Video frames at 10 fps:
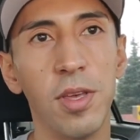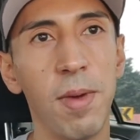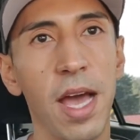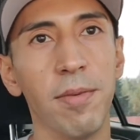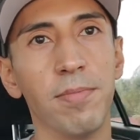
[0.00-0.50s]
really
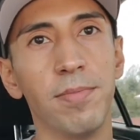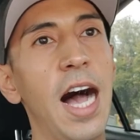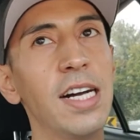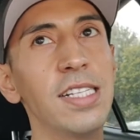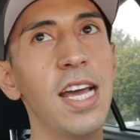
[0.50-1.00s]
bad.
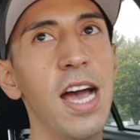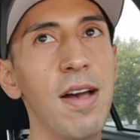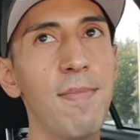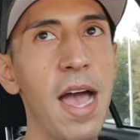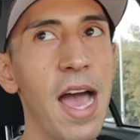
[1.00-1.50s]
I don't
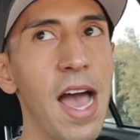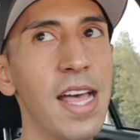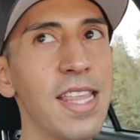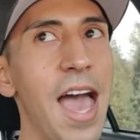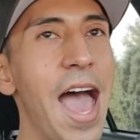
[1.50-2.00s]
know
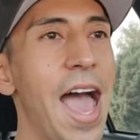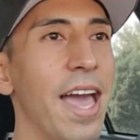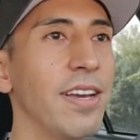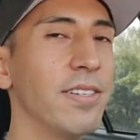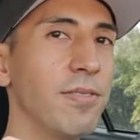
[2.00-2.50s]
about that.